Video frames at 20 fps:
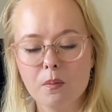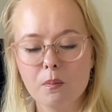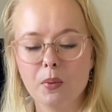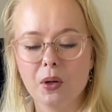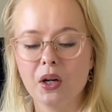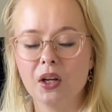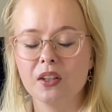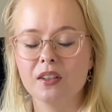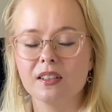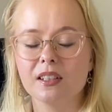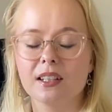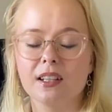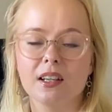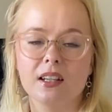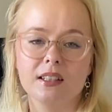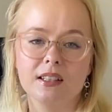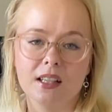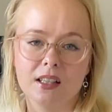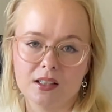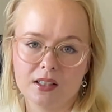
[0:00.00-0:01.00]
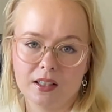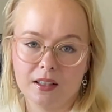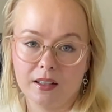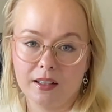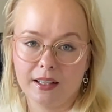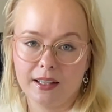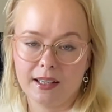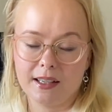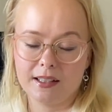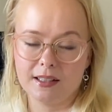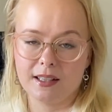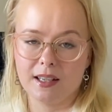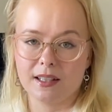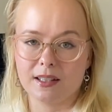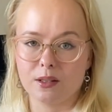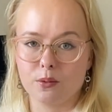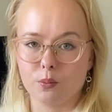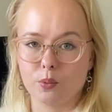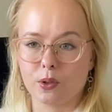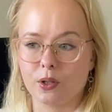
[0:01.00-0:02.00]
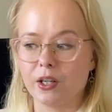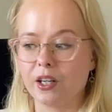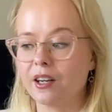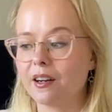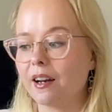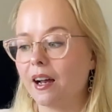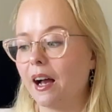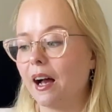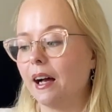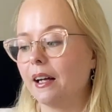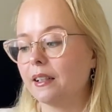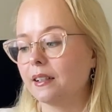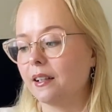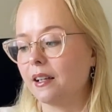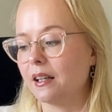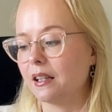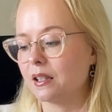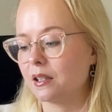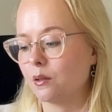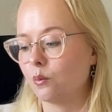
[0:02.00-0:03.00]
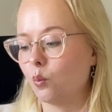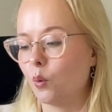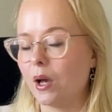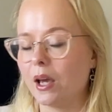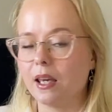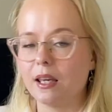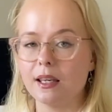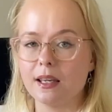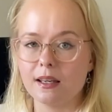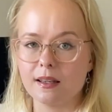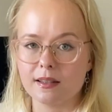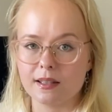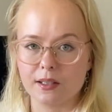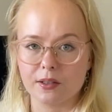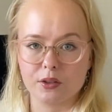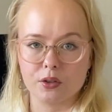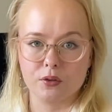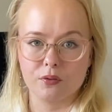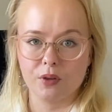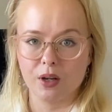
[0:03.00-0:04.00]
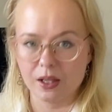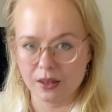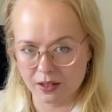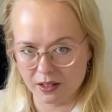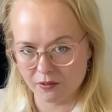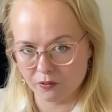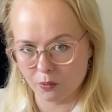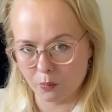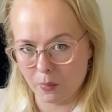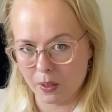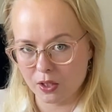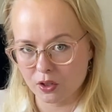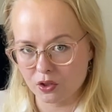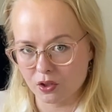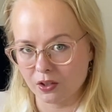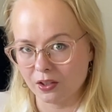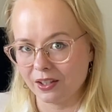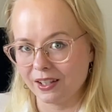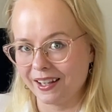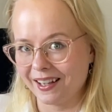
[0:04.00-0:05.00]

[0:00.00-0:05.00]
But digitally it does work, and it's way easier to find the information